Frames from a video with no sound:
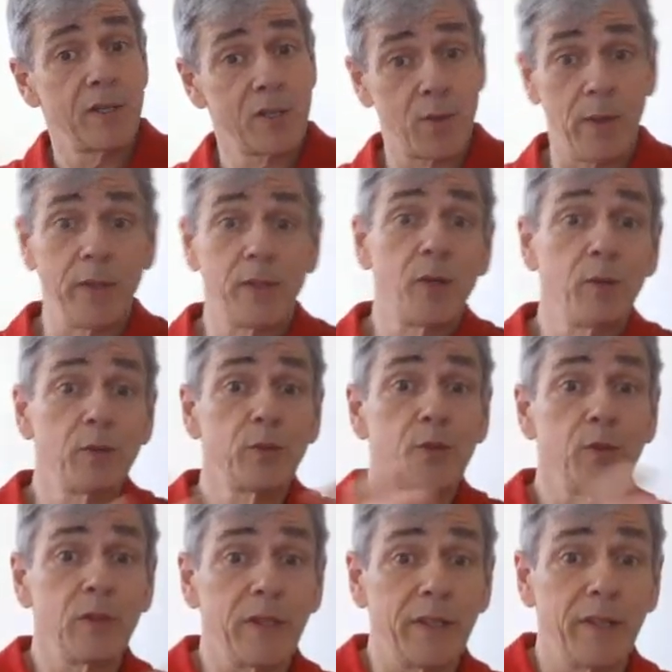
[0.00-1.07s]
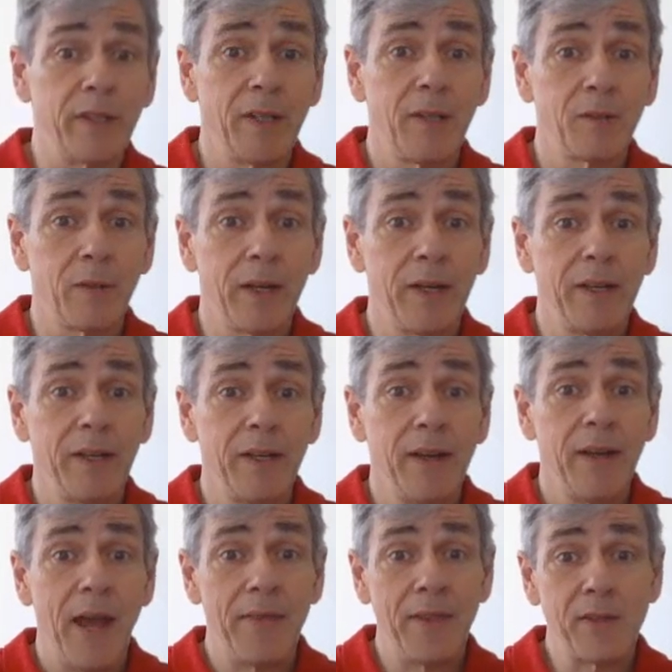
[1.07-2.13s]
So I told Julie, right?
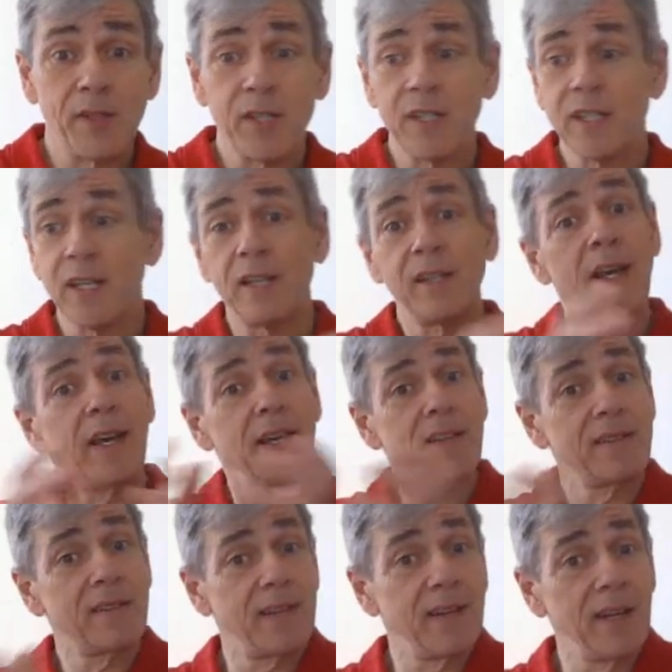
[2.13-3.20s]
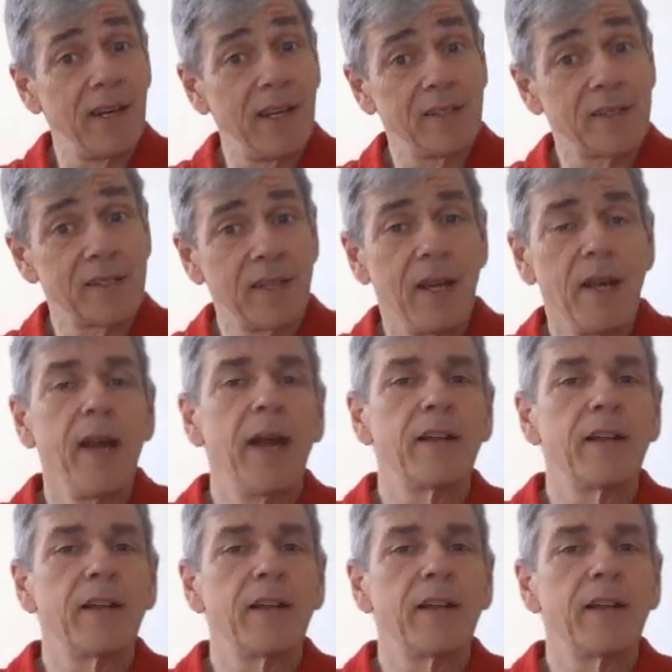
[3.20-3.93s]
And then she said, yeah, isn't it nice?